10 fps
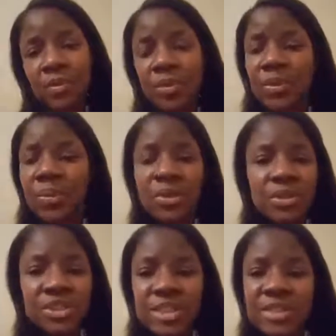We
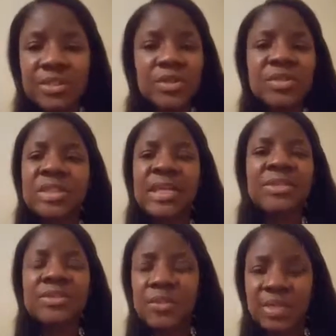were just those
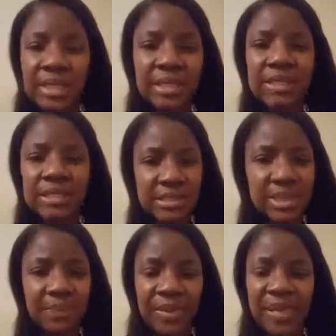kids who needed
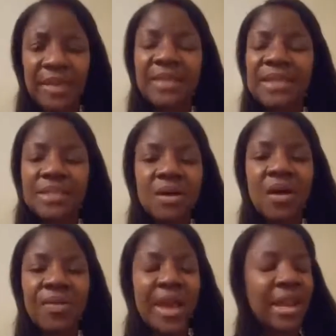something, and they
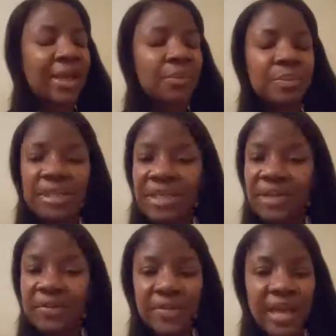saw that. I don't
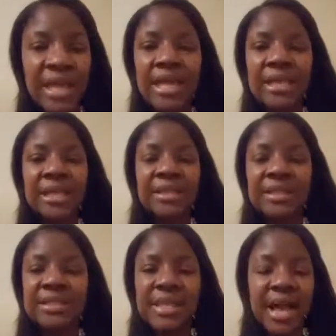believe that
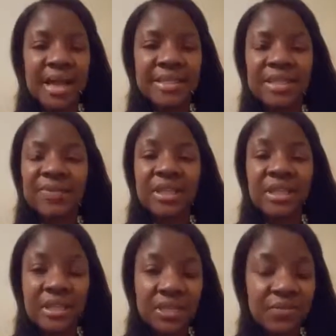these guys
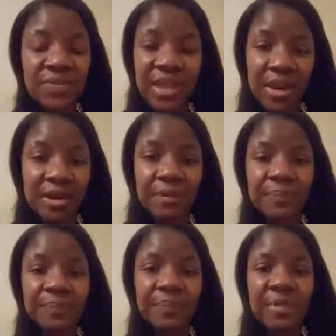even lived there.
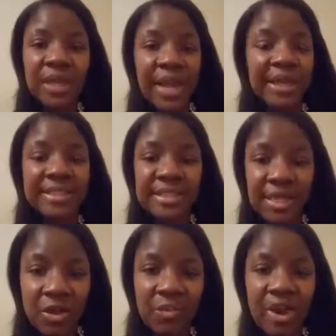I could
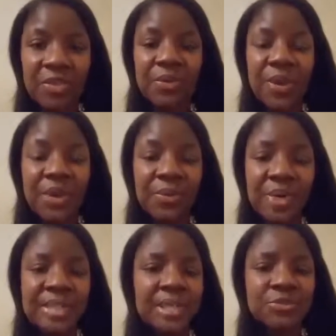tell by the way it was.